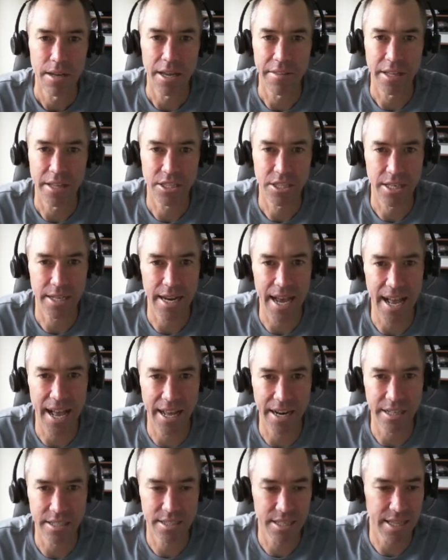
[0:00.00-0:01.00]
And that's going to
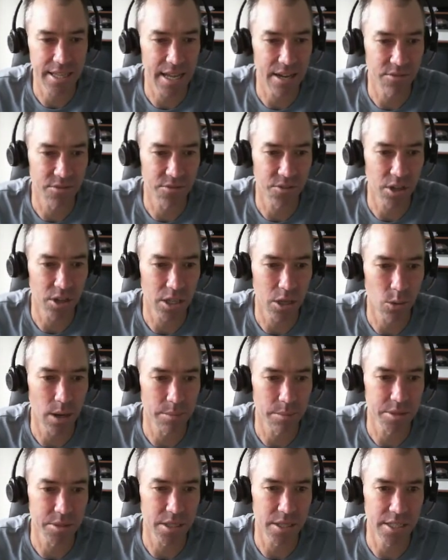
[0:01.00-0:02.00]
add it to that follow
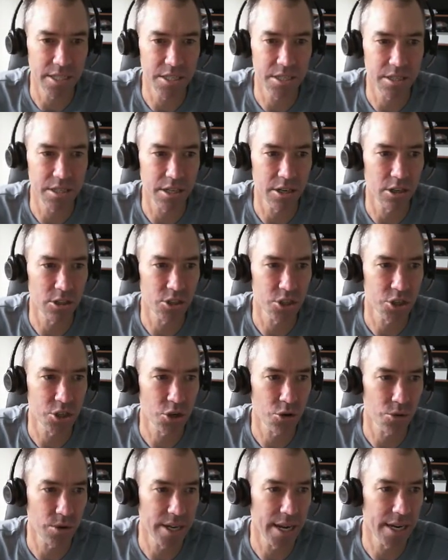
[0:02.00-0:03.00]
ups list that I
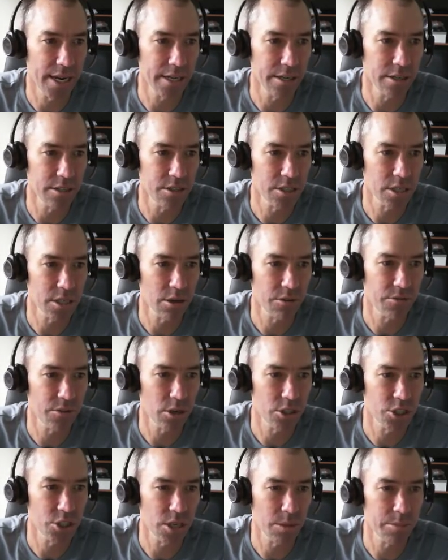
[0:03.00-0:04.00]
just created. So if
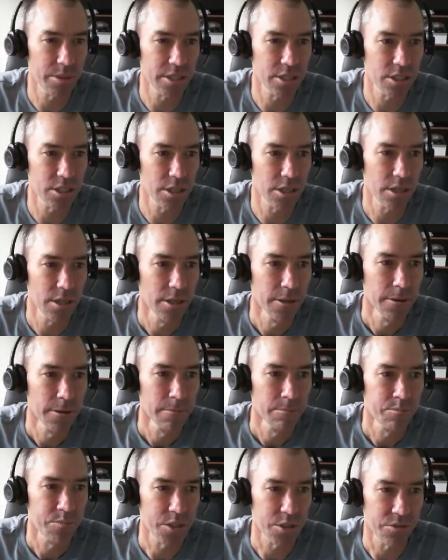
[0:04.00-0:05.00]
I jump into
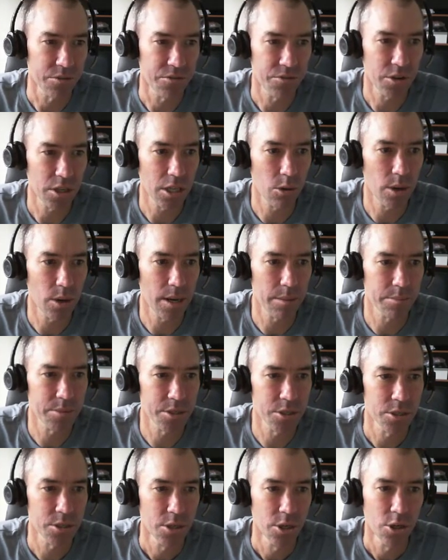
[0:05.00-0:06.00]
to follow
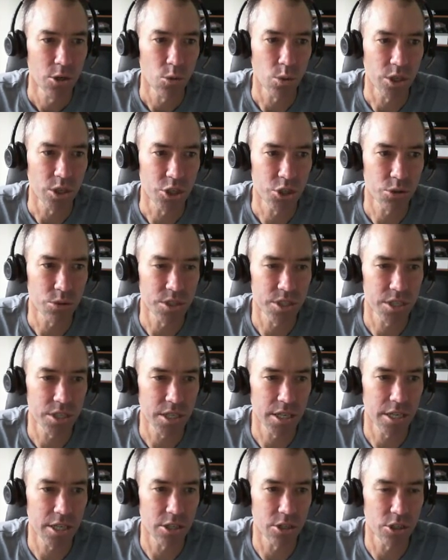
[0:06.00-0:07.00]
ups, we should
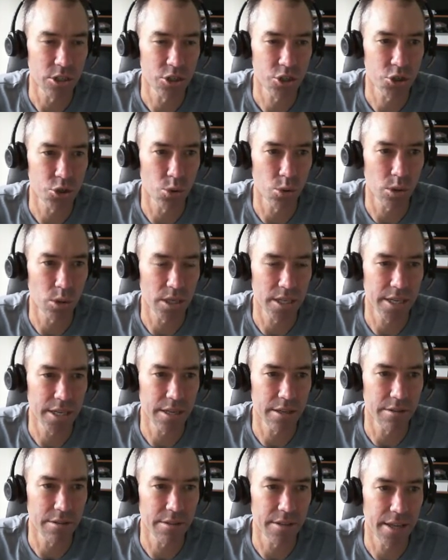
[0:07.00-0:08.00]
see
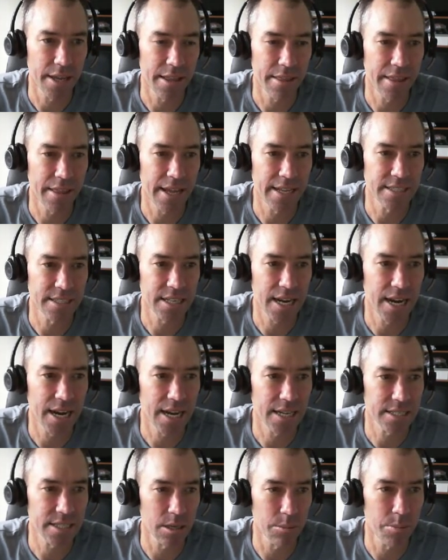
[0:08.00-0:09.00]
shortly that, that
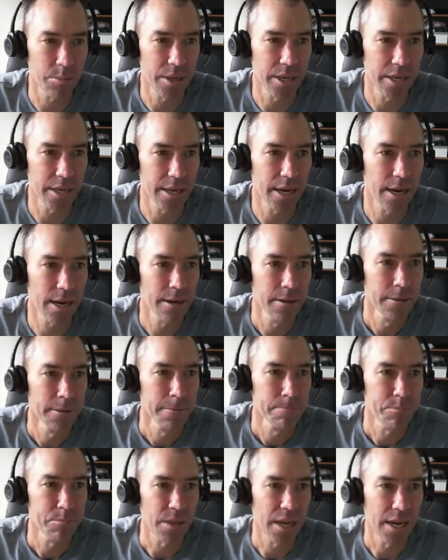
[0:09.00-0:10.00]
task appear
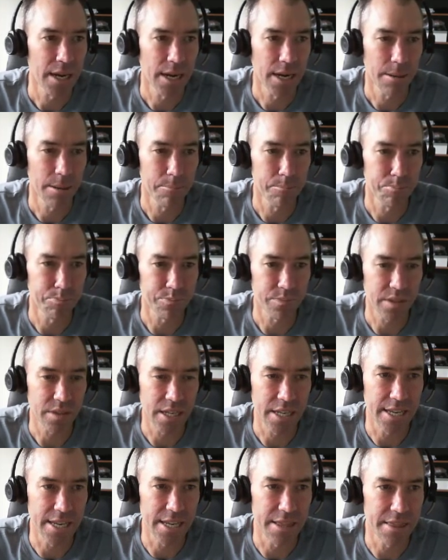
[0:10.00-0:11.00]
um,
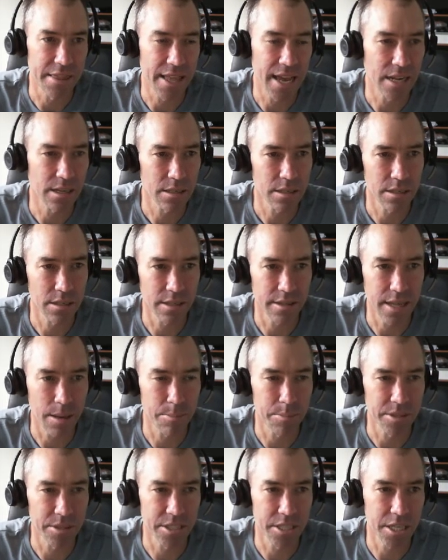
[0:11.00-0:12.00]
in that,
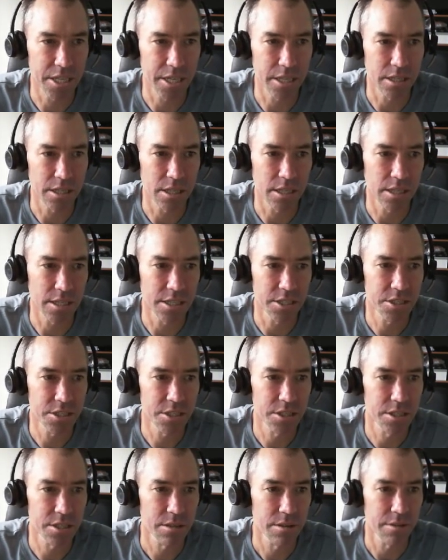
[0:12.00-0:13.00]
that particular
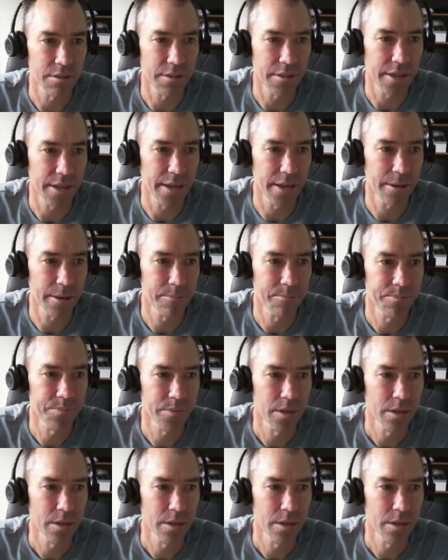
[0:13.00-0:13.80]
list there.